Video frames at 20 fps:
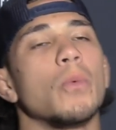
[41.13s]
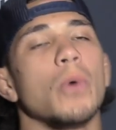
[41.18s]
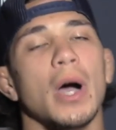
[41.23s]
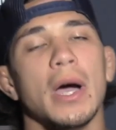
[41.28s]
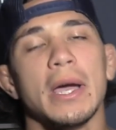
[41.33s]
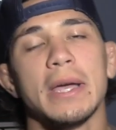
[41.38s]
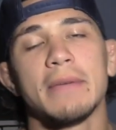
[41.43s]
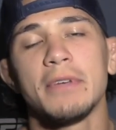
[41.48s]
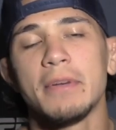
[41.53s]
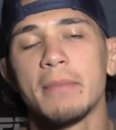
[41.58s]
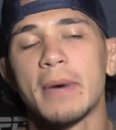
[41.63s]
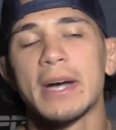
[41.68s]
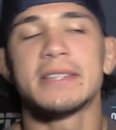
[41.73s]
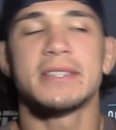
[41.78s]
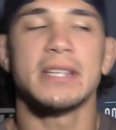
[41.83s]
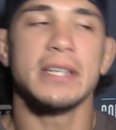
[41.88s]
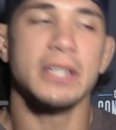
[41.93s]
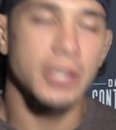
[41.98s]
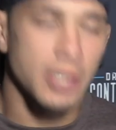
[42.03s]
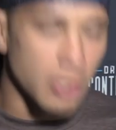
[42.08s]
Right. If anybody's
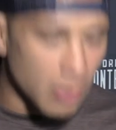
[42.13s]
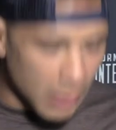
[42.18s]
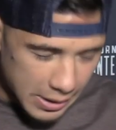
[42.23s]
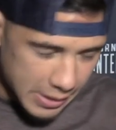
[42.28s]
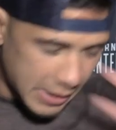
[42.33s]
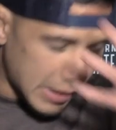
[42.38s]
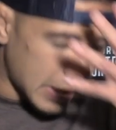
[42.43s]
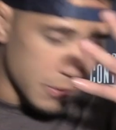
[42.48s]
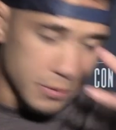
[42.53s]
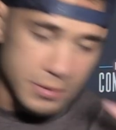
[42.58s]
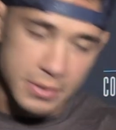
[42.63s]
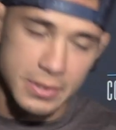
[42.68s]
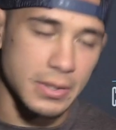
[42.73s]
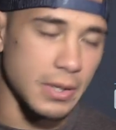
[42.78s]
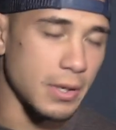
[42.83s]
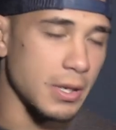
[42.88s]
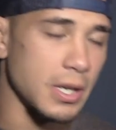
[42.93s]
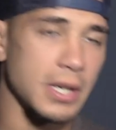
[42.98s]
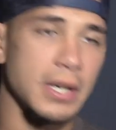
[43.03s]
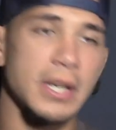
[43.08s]
seen, you know, I, I was
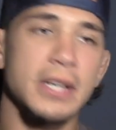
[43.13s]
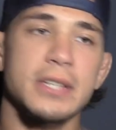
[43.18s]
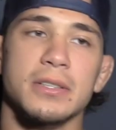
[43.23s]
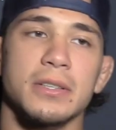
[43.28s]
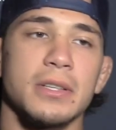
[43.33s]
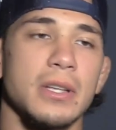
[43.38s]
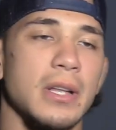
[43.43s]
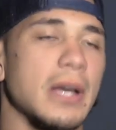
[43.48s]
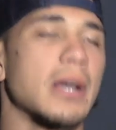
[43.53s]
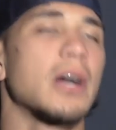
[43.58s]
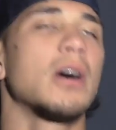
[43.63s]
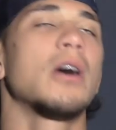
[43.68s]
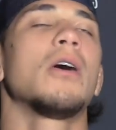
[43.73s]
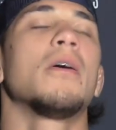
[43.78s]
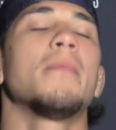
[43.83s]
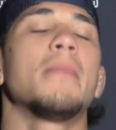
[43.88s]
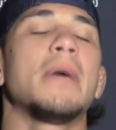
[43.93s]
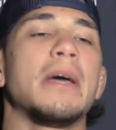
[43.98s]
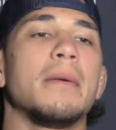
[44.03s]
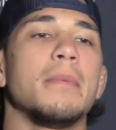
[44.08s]
initially like,
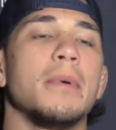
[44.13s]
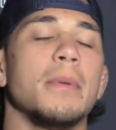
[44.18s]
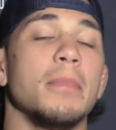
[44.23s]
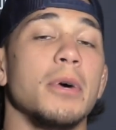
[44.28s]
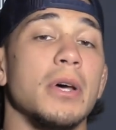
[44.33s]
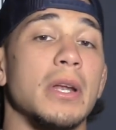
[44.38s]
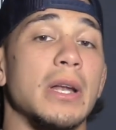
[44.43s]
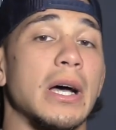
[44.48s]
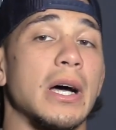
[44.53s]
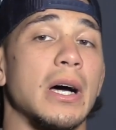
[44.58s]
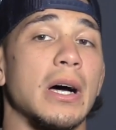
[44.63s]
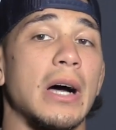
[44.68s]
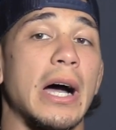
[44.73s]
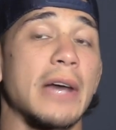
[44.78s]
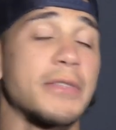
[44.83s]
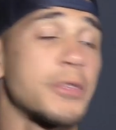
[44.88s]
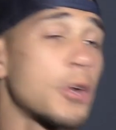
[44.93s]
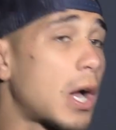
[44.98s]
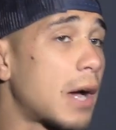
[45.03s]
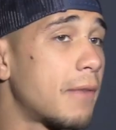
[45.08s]
oh, man, but but uh,
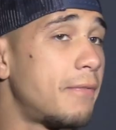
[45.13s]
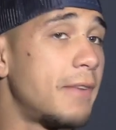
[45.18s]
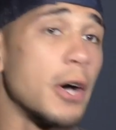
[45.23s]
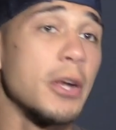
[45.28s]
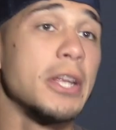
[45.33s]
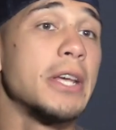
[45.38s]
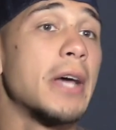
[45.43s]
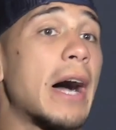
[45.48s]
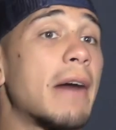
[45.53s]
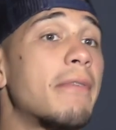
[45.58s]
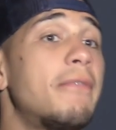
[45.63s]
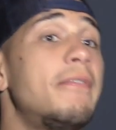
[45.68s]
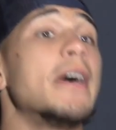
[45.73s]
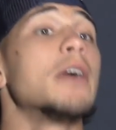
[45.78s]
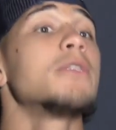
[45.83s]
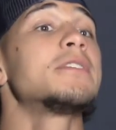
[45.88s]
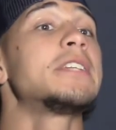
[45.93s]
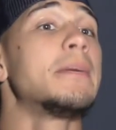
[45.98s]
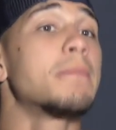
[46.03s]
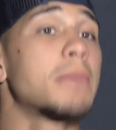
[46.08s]
I thought I felt him, I
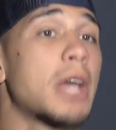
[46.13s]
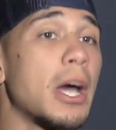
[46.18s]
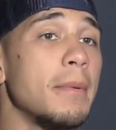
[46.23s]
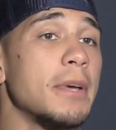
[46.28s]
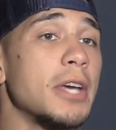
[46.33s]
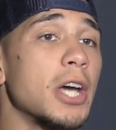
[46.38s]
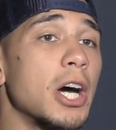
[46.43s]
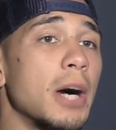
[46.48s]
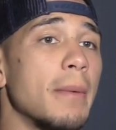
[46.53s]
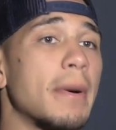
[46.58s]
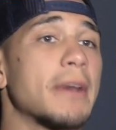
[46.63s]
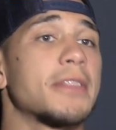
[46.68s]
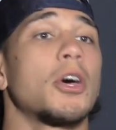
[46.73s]
felt him coming up.